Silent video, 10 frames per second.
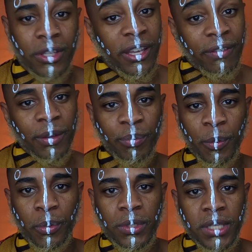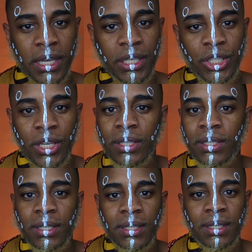giving people second
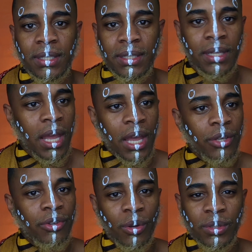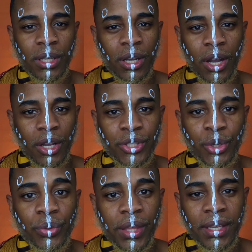chances and, you know, to
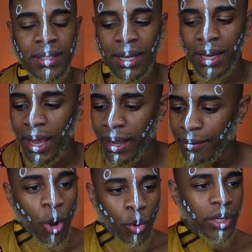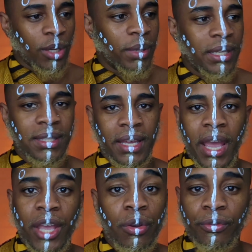do things in life. Told him, he's like,
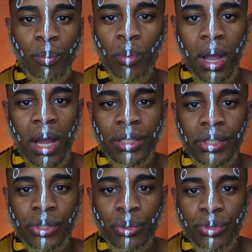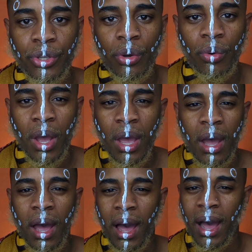hey, you're from Wakanda too, so
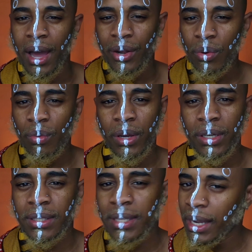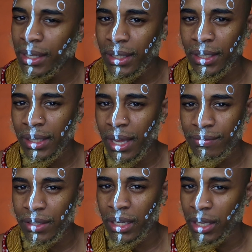I don't want to technically
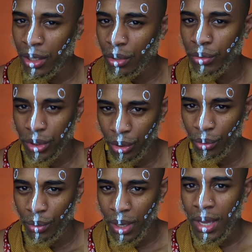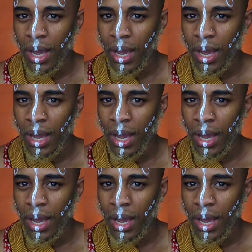have to kill you,